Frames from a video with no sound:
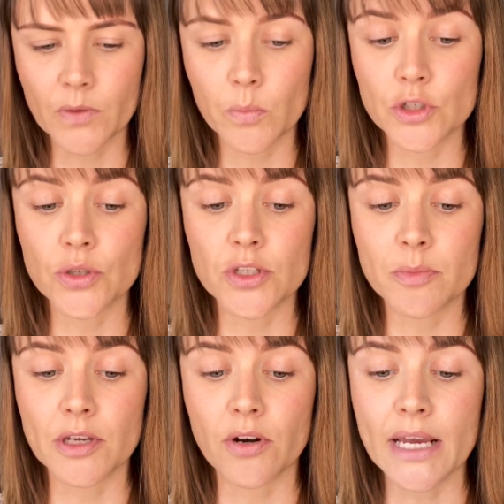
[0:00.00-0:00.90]
which used to
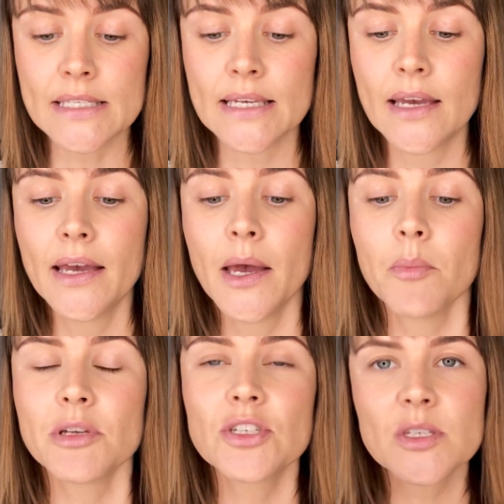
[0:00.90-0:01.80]
be great,
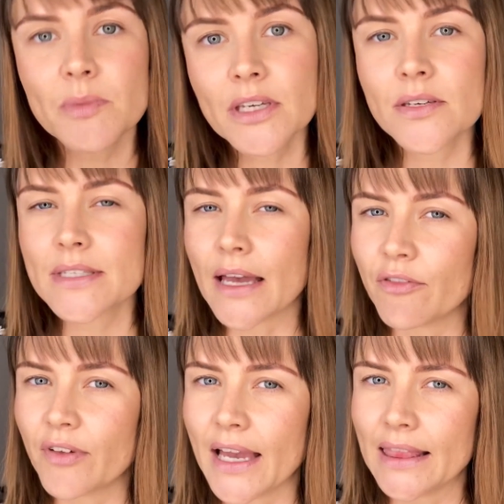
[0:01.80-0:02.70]
but just because I
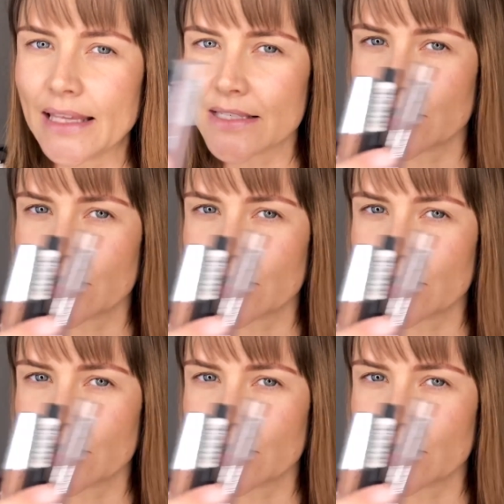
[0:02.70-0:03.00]
find these